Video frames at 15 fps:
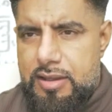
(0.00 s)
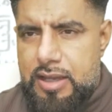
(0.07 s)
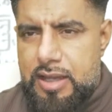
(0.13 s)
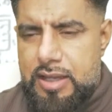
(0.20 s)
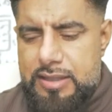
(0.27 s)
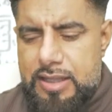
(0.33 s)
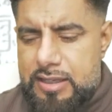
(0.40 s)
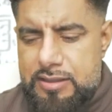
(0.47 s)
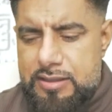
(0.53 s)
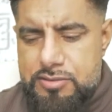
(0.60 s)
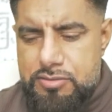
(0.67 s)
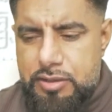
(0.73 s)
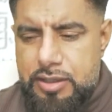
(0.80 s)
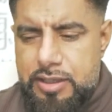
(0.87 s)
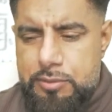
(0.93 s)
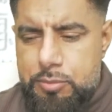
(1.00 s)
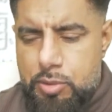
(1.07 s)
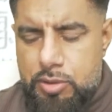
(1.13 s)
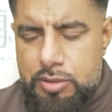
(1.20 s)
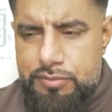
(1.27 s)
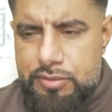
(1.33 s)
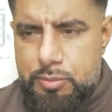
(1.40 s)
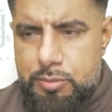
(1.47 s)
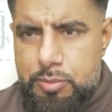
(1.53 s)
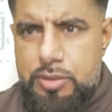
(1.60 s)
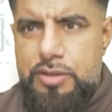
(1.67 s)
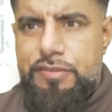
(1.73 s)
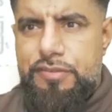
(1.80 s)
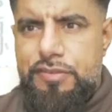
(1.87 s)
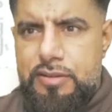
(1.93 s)
And that is really one of the
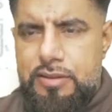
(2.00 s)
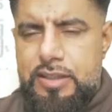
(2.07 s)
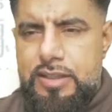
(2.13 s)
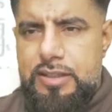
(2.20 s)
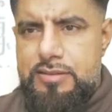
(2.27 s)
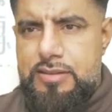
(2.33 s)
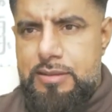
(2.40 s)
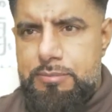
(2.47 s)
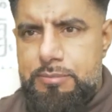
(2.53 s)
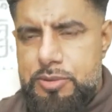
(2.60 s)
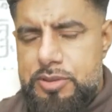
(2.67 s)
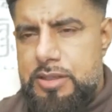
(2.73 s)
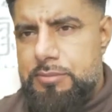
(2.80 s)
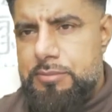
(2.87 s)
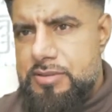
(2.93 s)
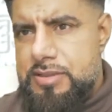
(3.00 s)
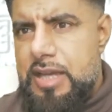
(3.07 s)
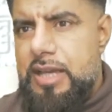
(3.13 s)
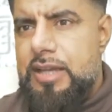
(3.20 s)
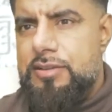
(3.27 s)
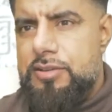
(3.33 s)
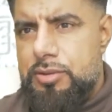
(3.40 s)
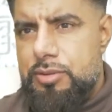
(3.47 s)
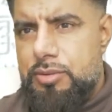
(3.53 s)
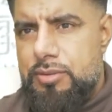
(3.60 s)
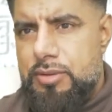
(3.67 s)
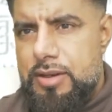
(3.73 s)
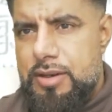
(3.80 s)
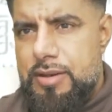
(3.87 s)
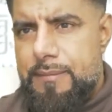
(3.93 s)
wonderful things that Muslims can do,
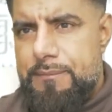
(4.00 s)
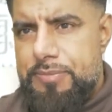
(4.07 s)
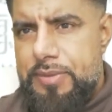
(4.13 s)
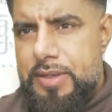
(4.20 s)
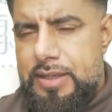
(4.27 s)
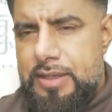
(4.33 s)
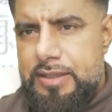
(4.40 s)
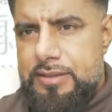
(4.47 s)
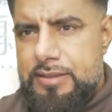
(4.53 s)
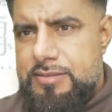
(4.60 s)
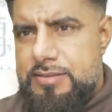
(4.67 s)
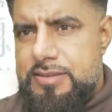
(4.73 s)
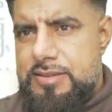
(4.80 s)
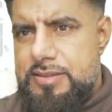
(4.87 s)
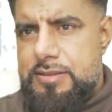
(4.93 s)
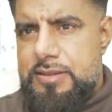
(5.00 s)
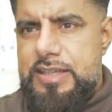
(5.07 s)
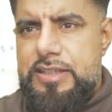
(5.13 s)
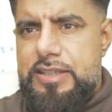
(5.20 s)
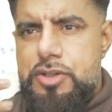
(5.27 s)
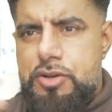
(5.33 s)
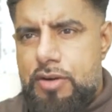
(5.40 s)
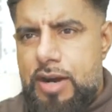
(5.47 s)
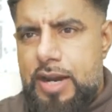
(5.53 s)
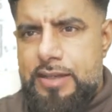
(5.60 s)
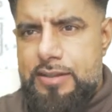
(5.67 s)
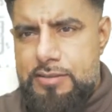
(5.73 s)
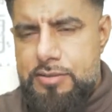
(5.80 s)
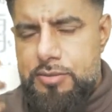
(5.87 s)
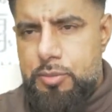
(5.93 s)
is
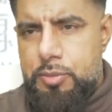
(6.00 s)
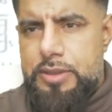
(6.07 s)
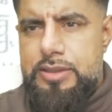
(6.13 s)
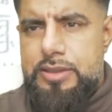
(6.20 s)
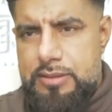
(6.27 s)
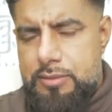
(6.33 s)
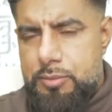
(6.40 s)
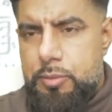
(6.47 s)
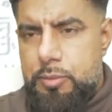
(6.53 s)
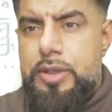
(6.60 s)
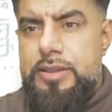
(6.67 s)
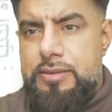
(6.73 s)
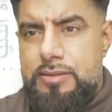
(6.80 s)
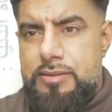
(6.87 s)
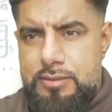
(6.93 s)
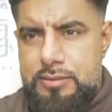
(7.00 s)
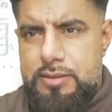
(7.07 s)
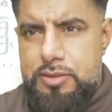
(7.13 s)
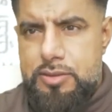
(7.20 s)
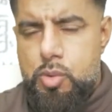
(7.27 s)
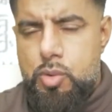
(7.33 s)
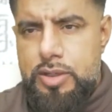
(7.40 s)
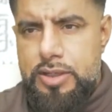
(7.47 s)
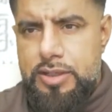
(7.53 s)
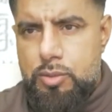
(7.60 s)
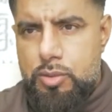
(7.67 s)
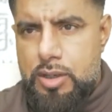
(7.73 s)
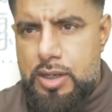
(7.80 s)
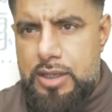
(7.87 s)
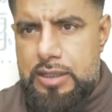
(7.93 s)
interact with the talking
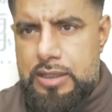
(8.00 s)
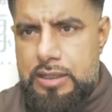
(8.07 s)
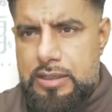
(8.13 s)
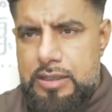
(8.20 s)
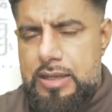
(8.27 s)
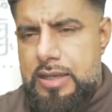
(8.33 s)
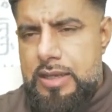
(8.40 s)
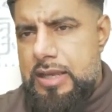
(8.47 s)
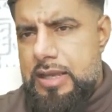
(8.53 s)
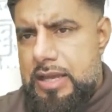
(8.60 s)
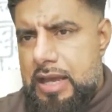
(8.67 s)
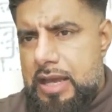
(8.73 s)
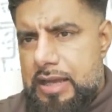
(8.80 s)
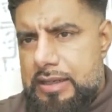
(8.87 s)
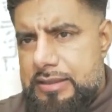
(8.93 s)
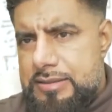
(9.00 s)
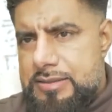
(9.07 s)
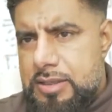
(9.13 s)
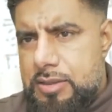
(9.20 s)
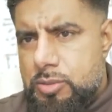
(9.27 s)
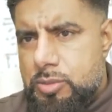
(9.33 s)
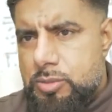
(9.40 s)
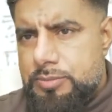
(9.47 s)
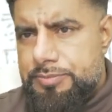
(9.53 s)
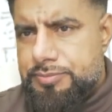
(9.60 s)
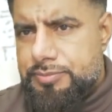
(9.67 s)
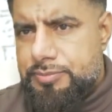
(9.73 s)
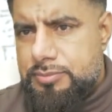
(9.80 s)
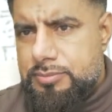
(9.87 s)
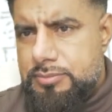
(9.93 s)
Quran. And so
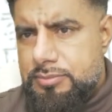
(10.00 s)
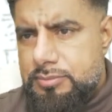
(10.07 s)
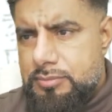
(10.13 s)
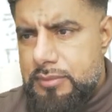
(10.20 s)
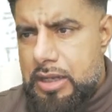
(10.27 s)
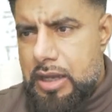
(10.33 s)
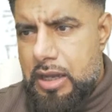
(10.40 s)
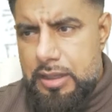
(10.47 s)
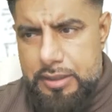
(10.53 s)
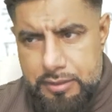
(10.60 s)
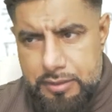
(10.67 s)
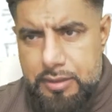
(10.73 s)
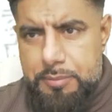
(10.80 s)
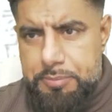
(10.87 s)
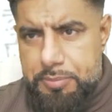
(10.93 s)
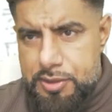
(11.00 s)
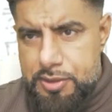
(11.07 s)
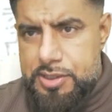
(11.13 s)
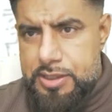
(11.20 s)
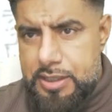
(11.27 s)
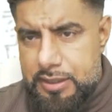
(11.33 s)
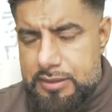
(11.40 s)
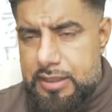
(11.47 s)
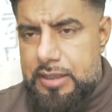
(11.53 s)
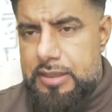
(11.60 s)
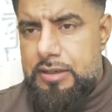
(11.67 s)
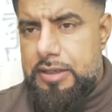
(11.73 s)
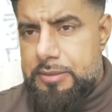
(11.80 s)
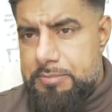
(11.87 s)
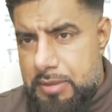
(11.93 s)
I appreciate that.
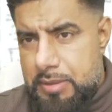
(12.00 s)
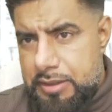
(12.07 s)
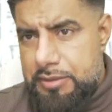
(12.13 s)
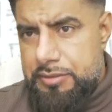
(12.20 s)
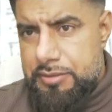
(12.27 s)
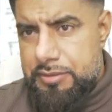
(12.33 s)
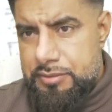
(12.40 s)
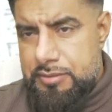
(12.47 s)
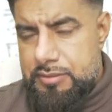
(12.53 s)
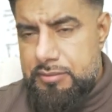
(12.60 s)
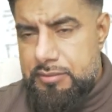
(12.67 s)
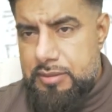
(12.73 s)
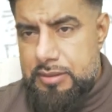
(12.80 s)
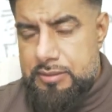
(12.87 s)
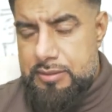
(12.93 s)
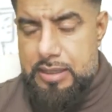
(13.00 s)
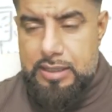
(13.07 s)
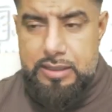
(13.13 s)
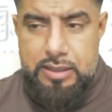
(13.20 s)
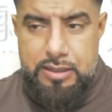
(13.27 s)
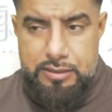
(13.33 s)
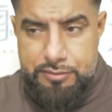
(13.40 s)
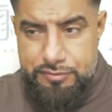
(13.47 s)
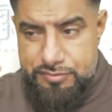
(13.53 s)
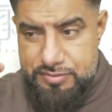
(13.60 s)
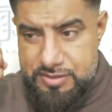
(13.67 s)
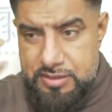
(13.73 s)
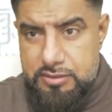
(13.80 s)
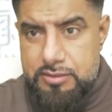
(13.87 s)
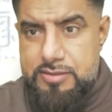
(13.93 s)
I admire that kind of
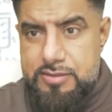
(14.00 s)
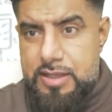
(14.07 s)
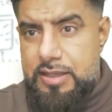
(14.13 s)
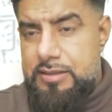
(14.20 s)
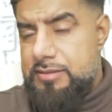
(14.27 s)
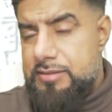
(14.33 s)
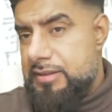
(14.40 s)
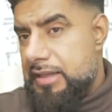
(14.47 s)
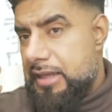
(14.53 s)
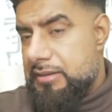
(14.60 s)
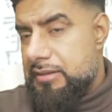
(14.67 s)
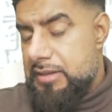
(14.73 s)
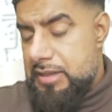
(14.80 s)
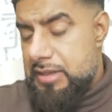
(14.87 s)
skill set, that